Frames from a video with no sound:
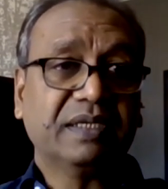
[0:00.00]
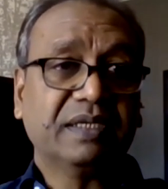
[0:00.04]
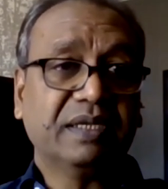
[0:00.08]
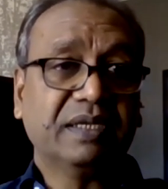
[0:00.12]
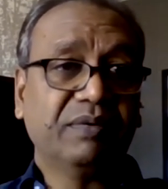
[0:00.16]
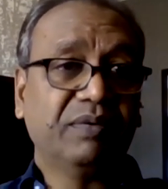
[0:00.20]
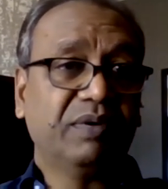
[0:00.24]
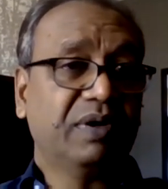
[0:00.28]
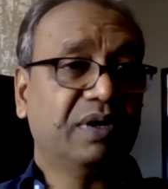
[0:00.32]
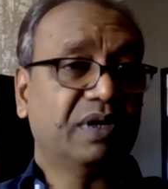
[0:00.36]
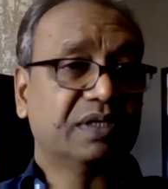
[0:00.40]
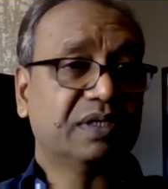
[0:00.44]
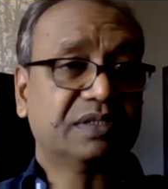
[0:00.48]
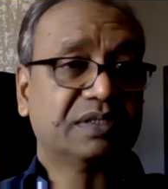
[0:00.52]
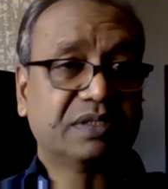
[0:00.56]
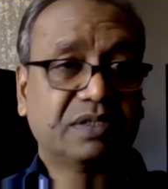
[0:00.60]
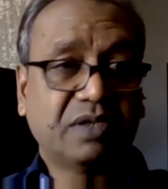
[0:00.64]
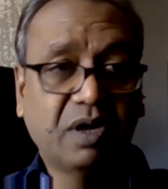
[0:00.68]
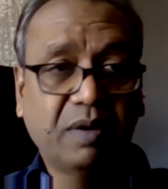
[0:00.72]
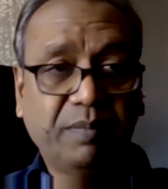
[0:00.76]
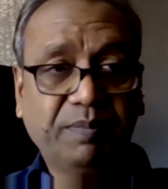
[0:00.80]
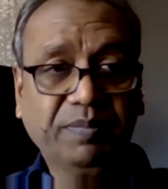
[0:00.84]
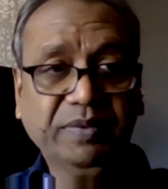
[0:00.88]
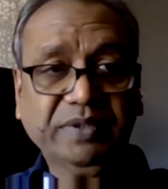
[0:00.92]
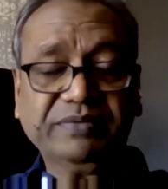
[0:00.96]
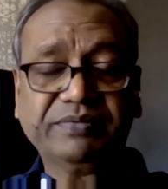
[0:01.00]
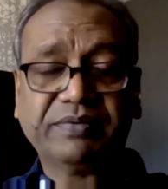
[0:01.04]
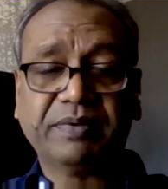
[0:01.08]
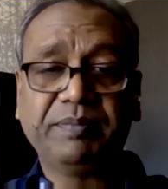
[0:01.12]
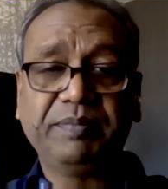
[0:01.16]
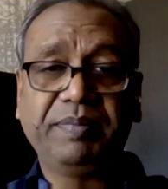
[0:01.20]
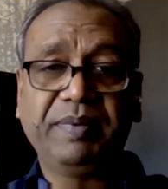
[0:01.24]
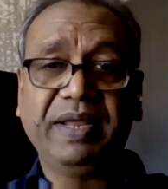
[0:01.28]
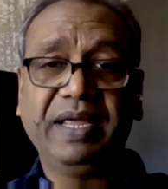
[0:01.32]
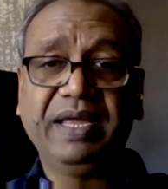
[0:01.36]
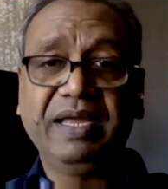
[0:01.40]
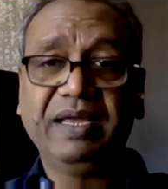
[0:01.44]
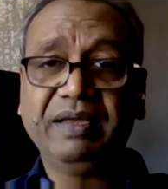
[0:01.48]
They will not stop us
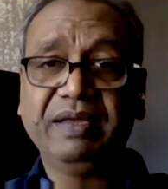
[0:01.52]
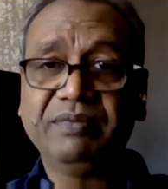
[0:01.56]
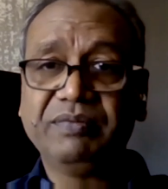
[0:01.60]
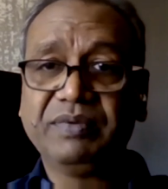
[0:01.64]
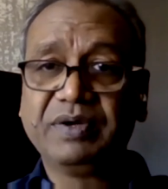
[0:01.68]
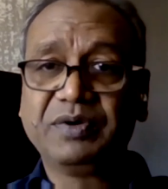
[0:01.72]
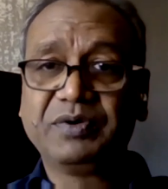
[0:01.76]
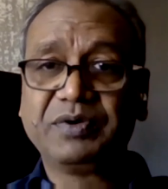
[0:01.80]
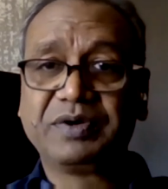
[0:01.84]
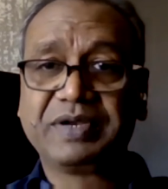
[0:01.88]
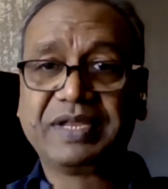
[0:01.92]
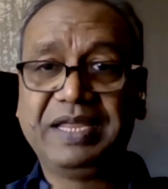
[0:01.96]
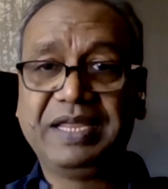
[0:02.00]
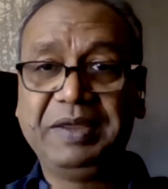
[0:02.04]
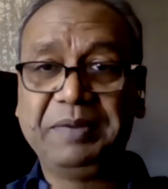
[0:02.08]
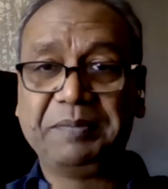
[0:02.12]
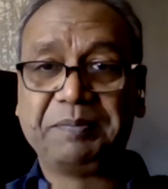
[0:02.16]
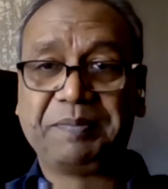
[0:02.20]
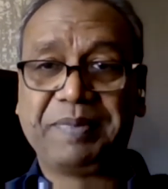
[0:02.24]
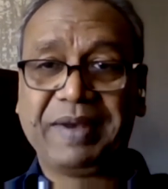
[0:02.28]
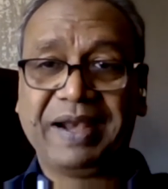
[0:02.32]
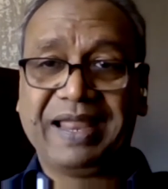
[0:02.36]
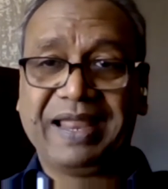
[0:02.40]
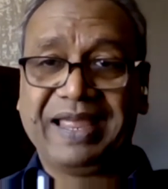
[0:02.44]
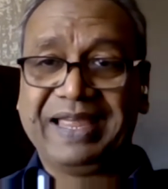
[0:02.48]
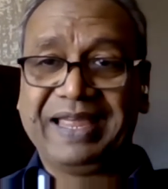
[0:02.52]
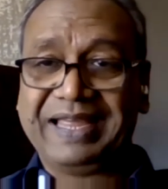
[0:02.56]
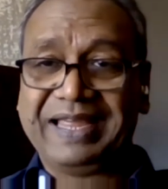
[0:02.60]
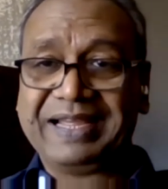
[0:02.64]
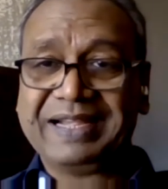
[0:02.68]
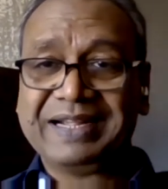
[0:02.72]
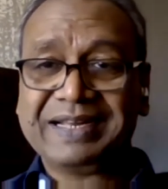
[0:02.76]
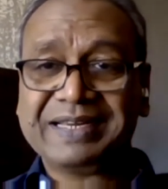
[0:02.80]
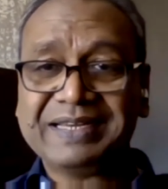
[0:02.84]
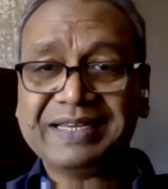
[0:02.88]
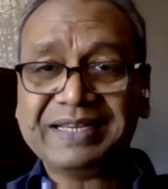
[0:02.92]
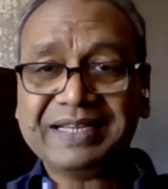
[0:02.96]
from playing. We could keep playing.